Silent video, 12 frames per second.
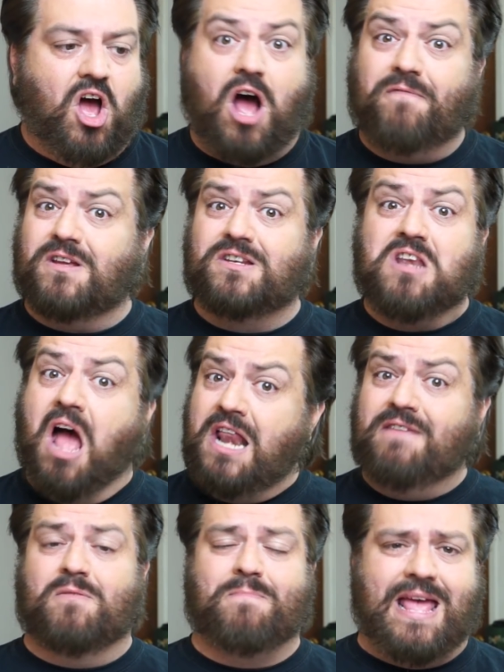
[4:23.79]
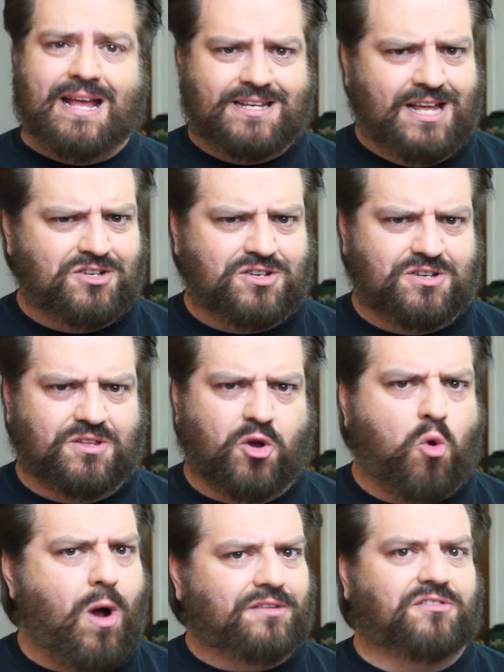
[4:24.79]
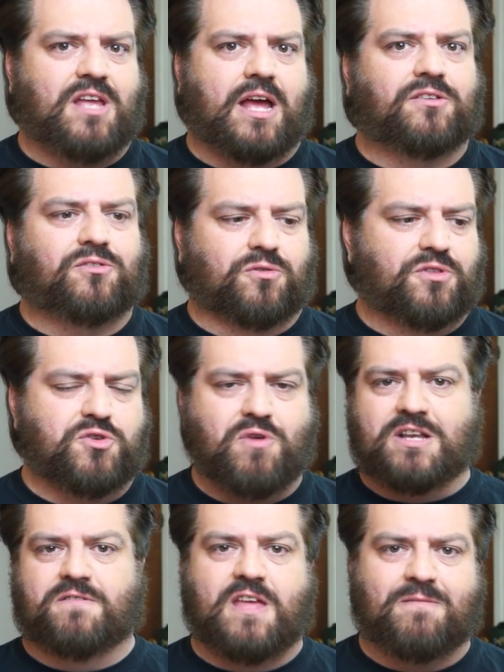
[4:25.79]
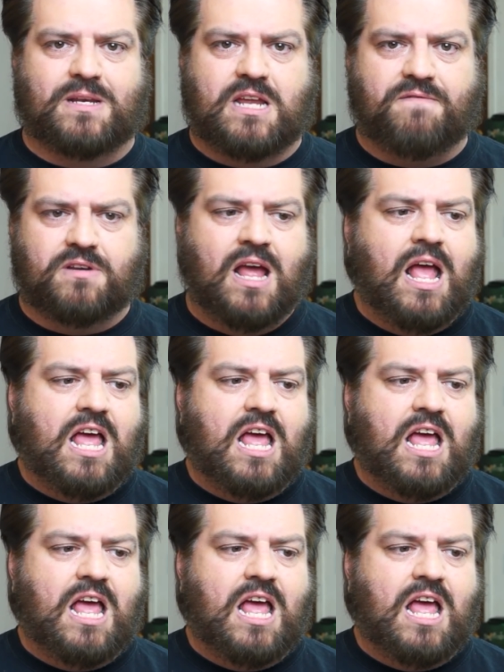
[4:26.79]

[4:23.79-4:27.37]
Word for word: often not even paying attention to the quest text or the directive they've been given,